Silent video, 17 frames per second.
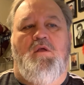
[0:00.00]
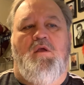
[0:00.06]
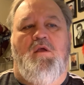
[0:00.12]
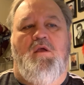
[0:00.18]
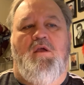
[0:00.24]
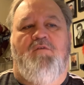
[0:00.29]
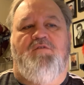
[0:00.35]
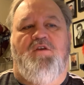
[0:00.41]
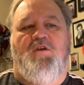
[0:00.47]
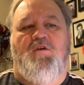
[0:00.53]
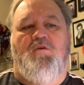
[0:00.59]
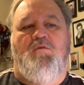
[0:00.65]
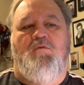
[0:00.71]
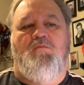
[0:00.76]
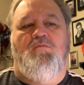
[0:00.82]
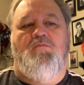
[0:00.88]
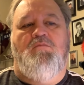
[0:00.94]
if
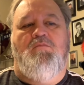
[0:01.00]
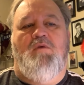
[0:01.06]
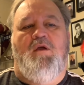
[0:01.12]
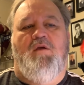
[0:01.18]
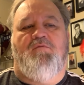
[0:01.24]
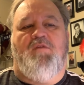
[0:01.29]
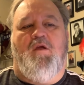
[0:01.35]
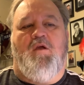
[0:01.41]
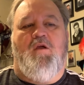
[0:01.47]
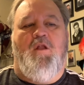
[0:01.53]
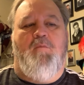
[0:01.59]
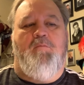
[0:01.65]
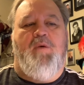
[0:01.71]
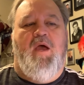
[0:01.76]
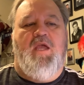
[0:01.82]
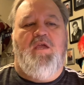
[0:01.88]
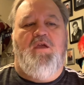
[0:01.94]
you if they're going to
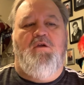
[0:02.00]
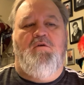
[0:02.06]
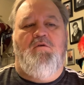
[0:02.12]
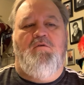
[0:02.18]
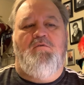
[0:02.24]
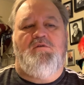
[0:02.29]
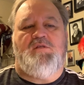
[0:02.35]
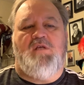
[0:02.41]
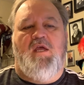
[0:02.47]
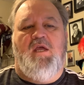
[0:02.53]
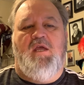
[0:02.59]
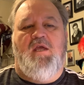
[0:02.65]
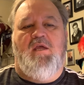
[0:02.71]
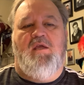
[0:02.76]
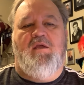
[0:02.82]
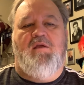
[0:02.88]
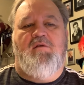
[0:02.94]
pay you,
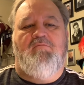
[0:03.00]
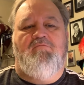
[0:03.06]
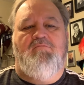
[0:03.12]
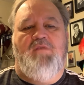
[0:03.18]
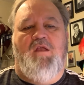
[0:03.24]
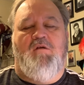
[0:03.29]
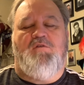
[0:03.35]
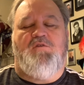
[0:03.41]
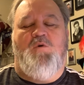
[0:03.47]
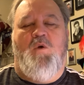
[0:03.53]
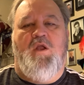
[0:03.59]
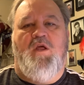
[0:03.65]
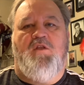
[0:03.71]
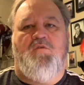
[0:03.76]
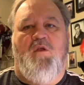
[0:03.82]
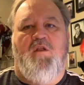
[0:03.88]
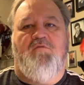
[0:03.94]
say, you know,
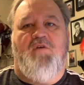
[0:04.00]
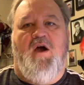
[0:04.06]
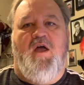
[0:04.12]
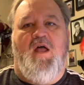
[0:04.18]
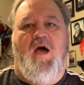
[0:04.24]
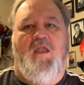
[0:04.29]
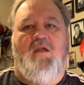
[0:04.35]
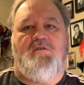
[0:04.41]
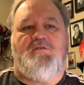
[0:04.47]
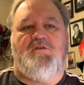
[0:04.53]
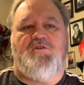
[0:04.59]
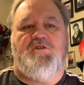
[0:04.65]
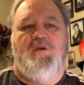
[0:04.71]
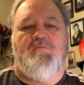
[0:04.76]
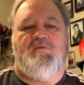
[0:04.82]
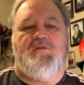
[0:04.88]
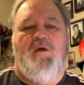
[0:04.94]
20 $25 to
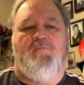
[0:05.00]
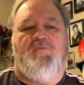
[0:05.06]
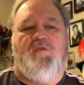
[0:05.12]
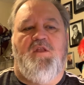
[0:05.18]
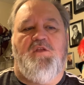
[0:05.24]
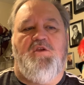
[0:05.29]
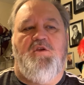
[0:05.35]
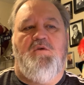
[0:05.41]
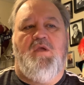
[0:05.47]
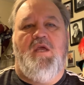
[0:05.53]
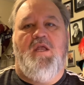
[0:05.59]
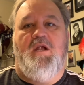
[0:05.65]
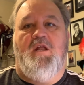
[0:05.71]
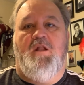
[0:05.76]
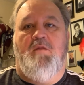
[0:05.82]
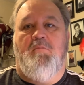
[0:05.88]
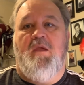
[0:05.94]
ship something and you can get
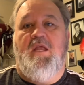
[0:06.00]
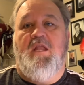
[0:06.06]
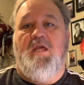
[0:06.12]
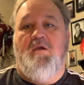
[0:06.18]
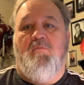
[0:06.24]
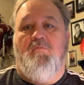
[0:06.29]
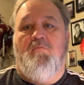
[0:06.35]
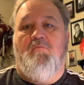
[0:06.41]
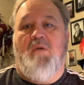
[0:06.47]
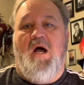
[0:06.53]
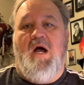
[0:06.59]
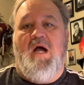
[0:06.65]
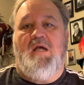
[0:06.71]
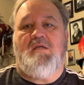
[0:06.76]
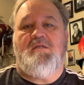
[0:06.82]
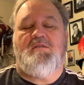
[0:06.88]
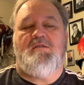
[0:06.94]
it in a medium
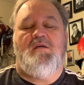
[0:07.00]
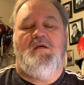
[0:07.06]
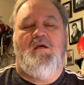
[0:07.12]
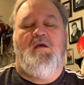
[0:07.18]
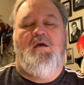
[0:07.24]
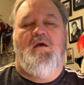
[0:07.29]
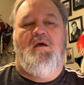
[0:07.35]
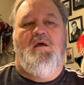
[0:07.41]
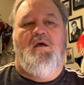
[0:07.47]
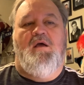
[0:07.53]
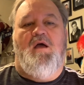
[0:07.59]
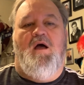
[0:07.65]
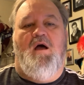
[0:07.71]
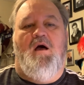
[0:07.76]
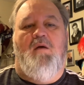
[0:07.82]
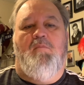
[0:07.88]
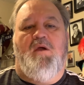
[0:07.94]
box,
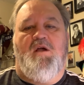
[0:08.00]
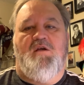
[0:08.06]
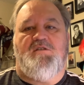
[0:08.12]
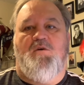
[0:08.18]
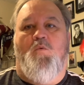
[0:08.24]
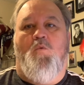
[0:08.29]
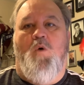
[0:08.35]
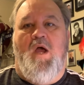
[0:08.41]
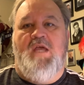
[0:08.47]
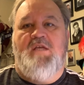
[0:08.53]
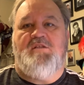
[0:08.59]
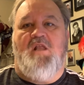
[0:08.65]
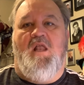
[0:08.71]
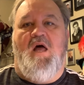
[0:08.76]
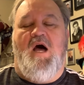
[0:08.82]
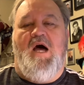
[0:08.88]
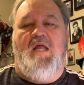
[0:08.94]
uh, because it weighs a
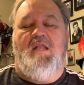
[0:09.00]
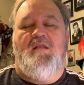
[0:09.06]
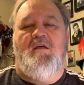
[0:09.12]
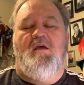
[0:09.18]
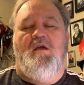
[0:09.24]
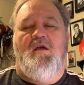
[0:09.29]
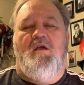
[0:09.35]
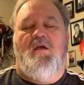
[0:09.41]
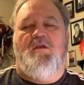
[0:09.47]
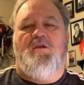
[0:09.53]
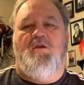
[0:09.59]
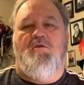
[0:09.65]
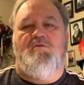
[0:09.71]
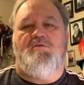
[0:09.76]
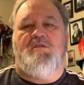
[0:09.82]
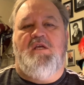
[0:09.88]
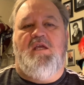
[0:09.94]
lot,
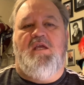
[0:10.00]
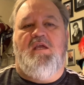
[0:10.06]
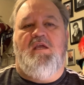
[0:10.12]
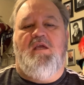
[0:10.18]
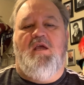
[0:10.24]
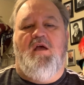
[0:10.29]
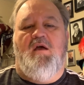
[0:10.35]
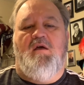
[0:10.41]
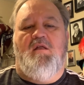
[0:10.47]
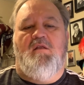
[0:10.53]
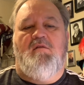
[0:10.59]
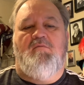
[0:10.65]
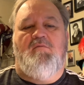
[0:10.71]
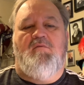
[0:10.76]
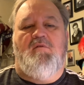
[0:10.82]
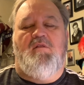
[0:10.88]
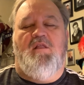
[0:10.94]
use the uh,
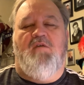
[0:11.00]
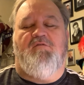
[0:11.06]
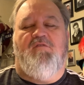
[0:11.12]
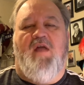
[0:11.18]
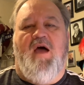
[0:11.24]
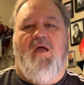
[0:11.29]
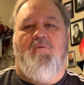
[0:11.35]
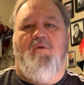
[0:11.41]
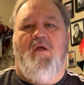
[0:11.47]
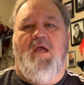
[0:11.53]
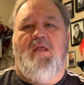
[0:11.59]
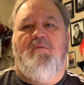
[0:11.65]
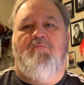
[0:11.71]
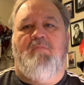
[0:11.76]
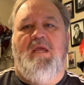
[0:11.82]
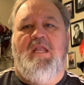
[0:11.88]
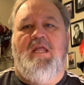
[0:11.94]
the flat
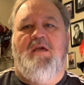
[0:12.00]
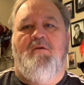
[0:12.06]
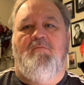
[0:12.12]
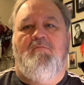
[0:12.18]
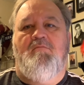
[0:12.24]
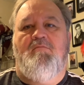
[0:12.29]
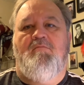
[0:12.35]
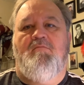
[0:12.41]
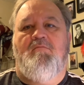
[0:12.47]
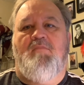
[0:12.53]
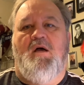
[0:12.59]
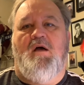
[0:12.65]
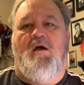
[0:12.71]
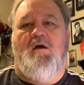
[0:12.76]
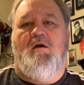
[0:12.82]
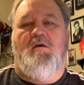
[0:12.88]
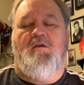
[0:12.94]
rate medium
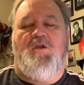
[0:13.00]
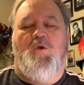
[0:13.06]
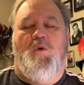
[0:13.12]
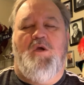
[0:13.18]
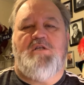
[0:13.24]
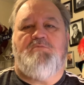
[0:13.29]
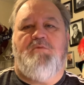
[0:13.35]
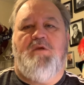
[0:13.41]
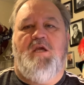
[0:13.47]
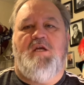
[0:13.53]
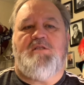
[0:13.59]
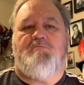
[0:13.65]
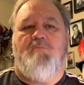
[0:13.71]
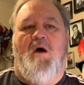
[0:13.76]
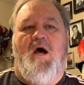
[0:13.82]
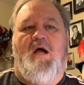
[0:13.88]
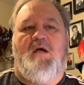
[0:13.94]
uh, USPS
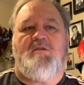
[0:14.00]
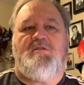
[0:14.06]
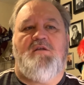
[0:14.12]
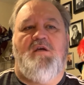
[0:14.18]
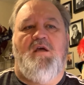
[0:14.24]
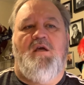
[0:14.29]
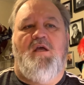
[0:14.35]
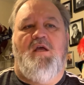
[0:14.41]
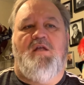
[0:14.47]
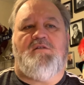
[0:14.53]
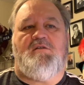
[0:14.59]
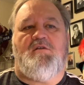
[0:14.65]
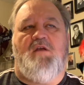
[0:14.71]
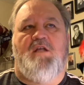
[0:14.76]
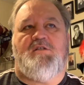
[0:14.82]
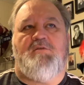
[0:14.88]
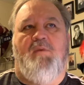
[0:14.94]
box. It's
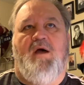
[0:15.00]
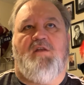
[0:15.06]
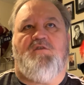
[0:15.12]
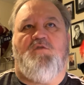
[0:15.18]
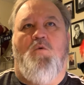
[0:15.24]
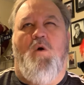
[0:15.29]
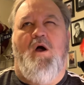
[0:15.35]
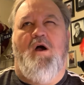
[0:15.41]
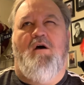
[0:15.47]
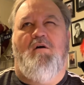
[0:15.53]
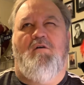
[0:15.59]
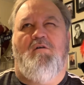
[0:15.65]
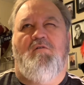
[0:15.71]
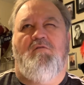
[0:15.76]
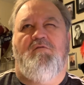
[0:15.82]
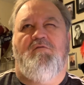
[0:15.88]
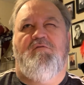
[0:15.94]
it's about
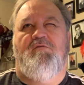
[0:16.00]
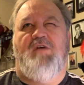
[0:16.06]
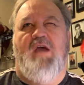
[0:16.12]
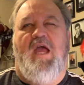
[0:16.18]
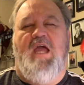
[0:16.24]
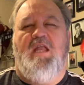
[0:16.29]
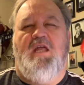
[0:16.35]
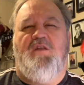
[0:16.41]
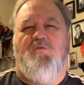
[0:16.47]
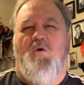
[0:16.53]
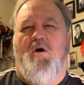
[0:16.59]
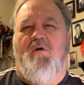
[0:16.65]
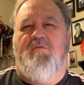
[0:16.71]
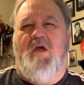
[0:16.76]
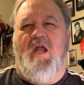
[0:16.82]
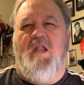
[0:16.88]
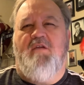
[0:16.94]
1280,
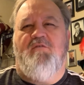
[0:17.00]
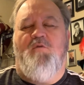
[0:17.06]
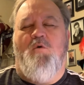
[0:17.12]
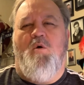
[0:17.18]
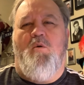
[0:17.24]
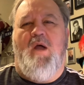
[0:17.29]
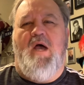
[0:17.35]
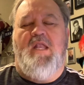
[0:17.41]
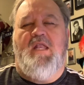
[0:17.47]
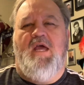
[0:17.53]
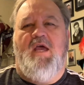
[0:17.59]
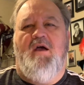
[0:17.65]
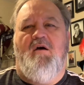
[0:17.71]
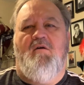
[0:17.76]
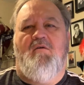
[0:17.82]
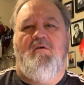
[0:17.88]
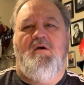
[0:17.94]
1294 right
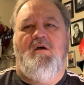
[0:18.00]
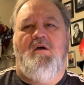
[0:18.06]
now,